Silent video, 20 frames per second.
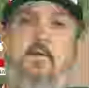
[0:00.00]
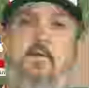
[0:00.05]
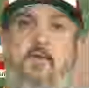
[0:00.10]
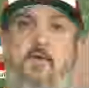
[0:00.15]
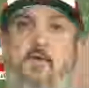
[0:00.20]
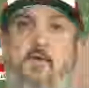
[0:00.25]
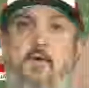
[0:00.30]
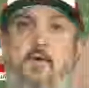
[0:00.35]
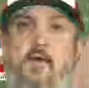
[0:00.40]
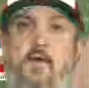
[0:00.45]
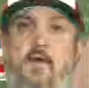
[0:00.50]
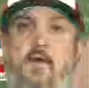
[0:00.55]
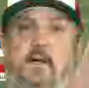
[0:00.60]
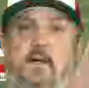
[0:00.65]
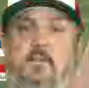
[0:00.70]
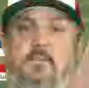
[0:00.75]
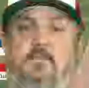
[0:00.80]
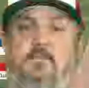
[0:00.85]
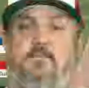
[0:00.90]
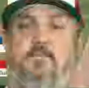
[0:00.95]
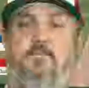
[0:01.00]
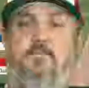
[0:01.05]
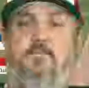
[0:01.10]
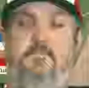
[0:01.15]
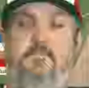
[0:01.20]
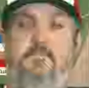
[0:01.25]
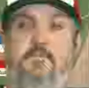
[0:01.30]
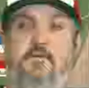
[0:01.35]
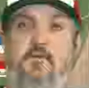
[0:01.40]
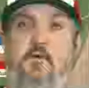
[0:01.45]
dual
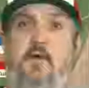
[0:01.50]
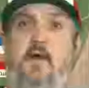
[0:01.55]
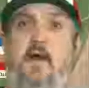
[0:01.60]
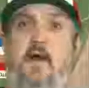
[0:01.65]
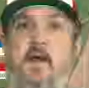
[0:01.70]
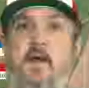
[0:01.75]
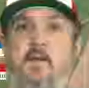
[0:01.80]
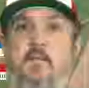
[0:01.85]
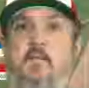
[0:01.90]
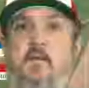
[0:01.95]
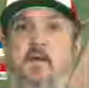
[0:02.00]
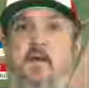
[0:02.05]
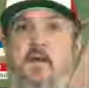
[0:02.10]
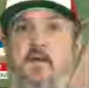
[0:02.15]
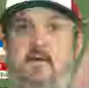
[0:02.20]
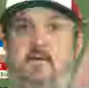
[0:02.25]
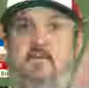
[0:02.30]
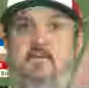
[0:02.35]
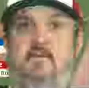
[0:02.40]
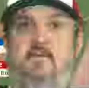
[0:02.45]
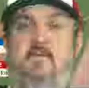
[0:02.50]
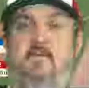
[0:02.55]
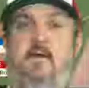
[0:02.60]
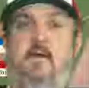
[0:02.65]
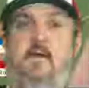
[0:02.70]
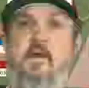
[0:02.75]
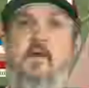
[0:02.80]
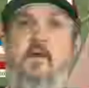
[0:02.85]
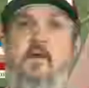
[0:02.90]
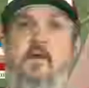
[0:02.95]
grade, because
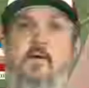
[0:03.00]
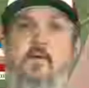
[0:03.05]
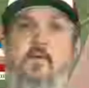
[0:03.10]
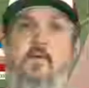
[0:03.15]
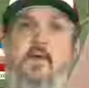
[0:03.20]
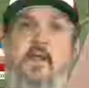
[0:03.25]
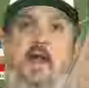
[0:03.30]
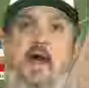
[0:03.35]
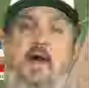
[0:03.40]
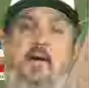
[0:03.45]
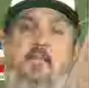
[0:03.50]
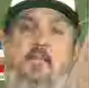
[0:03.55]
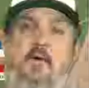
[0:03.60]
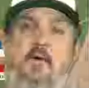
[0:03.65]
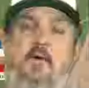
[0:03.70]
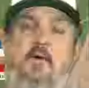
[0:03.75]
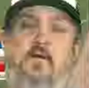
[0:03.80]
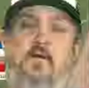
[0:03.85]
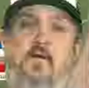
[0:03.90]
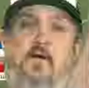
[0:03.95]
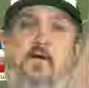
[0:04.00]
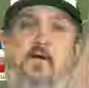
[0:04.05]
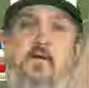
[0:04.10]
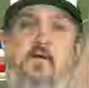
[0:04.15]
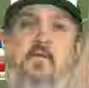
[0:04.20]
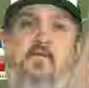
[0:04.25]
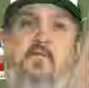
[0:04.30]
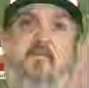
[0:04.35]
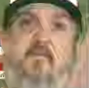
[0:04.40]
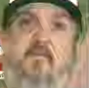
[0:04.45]
when APBA
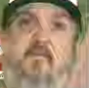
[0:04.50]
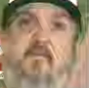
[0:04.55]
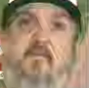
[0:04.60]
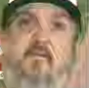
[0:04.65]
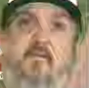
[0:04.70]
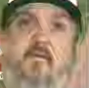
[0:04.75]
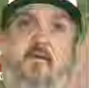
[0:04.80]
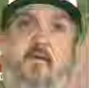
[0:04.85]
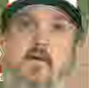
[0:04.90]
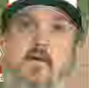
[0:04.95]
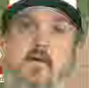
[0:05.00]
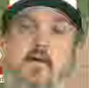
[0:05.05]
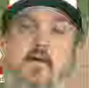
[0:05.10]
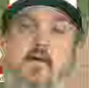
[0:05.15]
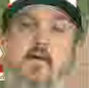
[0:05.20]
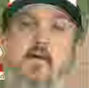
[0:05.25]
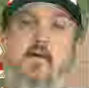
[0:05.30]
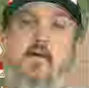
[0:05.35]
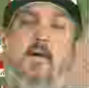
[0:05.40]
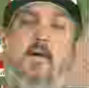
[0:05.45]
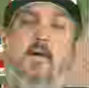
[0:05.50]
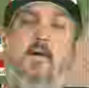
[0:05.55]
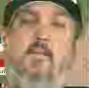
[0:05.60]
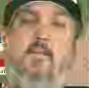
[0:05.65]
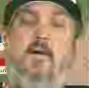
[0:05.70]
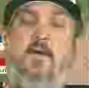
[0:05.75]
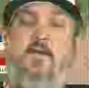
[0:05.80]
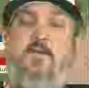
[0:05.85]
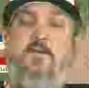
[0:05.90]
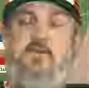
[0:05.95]
cards
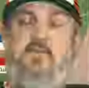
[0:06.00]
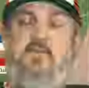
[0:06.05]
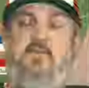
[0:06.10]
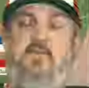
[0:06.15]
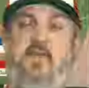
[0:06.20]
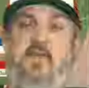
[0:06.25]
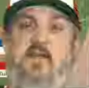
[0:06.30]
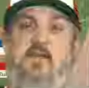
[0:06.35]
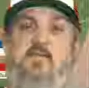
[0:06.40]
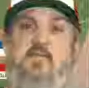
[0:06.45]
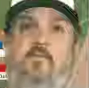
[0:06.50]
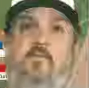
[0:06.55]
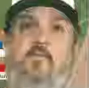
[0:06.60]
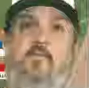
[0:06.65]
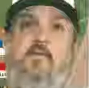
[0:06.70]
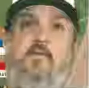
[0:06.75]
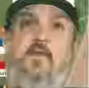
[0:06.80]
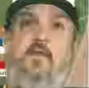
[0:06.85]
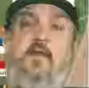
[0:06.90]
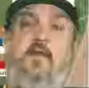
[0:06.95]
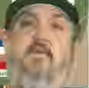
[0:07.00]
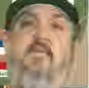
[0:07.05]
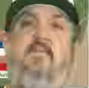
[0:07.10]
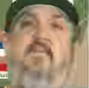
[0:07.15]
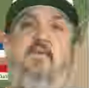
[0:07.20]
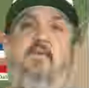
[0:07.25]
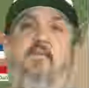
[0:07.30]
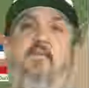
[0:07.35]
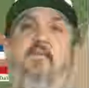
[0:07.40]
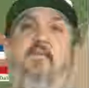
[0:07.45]
pitchers and gives
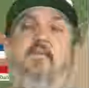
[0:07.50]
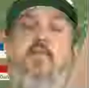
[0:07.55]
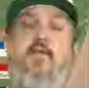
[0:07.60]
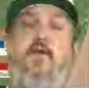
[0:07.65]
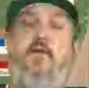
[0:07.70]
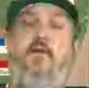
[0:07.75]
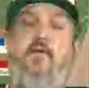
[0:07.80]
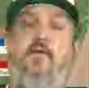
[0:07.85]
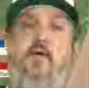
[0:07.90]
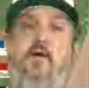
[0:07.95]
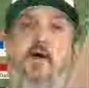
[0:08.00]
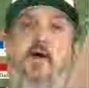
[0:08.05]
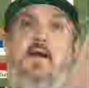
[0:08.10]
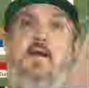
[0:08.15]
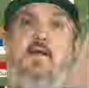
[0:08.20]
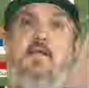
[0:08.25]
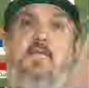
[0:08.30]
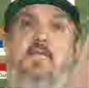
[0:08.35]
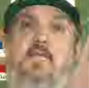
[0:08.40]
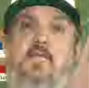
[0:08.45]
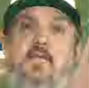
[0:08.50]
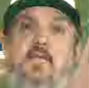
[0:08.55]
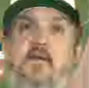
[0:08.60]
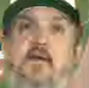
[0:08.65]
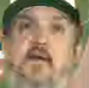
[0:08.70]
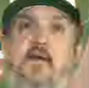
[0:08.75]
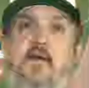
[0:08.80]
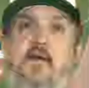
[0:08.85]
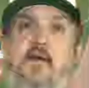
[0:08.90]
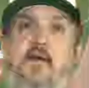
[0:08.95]
them their grades,
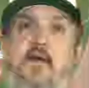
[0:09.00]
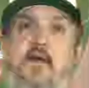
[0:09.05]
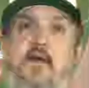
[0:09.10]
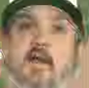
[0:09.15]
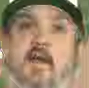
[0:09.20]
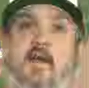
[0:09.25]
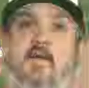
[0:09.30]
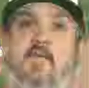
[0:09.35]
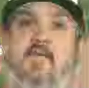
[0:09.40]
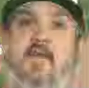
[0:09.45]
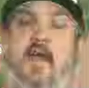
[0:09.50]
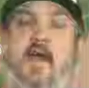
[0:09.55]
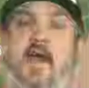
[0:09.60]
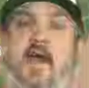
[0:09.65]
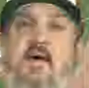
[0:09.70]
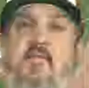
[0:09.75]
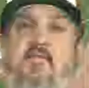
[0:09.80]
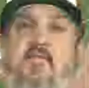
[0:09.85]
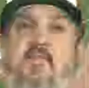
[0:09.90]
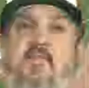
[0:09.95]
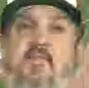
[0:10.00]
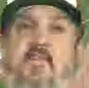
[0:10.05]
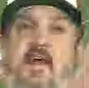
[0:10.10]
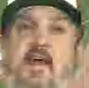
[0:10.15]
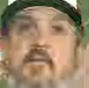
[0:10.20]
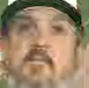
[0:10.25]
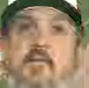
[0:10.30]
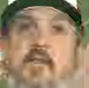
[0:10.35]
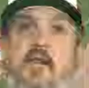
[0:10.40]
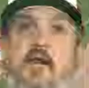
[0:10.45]
if they have the
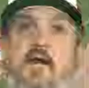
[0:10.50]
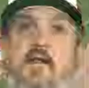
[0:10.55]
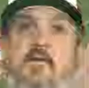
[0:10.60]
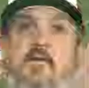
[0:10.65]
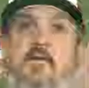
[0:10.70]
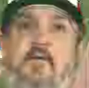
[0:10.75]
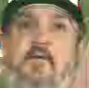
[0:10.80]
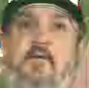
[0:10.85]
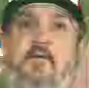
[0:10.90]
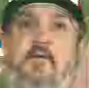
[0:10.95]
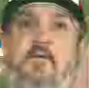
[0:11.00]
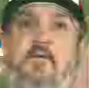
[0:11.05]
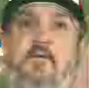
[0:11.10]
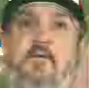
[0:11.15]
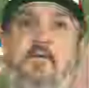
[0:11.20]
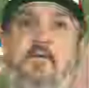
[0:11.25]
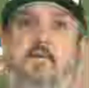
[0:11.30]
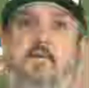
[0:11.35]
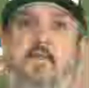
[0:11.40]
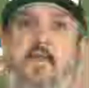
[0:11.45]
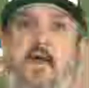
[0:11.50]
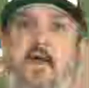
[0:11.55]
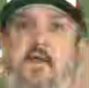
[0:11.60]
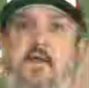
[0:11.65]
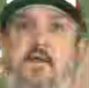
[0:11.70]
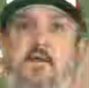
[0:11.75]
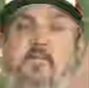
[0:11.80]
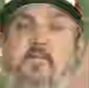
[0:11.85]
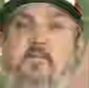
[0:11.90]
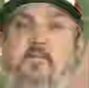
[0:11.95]
same letter,
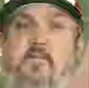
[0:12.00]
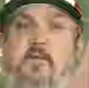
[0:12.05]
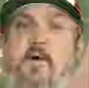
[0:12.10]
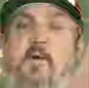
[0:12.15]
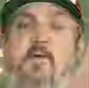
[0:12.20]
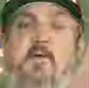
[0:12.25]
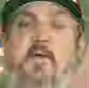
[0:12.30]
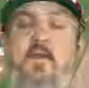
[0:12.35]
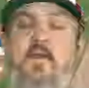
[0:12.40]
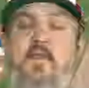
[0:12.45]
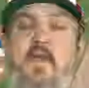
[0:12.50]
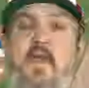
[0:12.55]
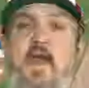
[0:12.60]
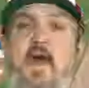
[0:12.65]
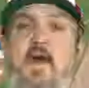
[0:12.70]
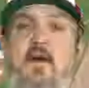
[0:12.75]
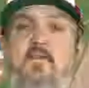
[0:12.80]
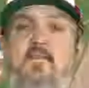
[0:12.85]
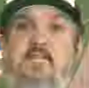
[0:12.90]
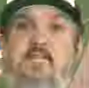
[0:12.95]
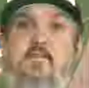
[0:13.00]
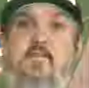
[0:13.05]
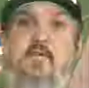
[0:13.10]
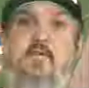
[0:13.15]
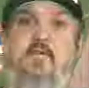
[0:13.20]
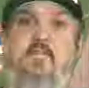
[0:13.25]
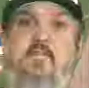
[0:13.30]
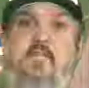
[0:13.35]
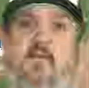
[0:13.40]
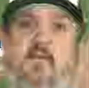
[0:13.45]
they don't get the
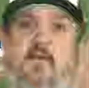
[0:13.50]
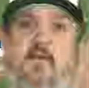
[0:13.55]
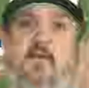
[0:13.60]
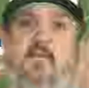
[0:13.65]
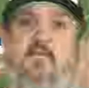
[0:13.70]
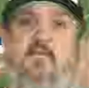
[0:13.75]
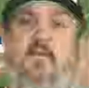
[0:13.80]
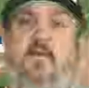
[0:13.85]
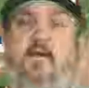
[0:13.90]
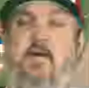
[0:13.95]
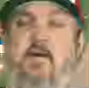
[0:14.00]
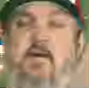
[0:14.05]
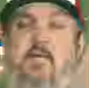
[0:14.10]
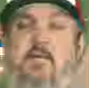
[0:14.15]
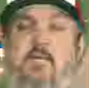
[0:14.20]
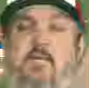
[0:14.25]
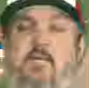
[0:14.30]
asterisk if there